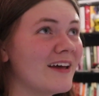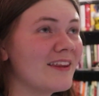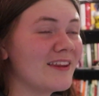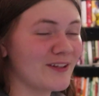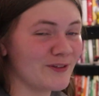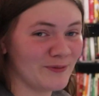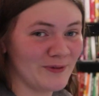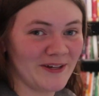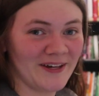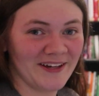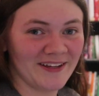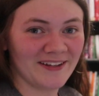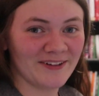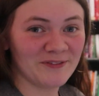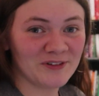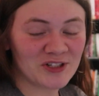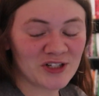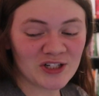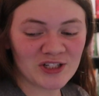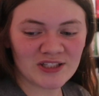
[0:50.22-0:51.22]
this weekend,
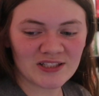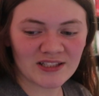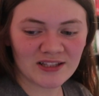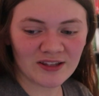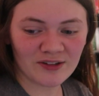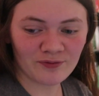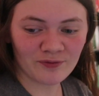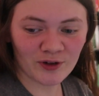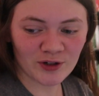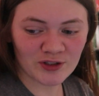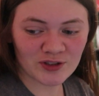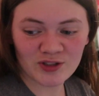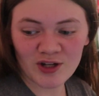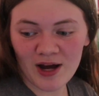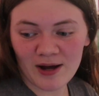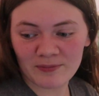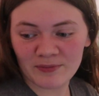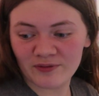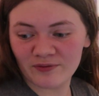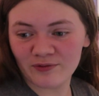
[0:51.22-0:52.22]
which is the first
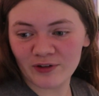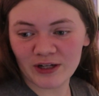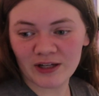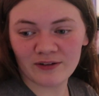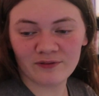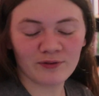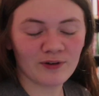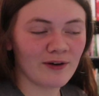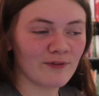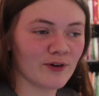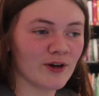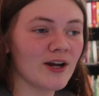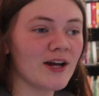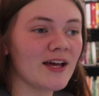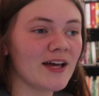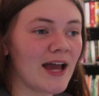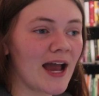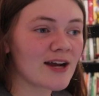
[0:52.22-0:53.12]
time in freaking forever.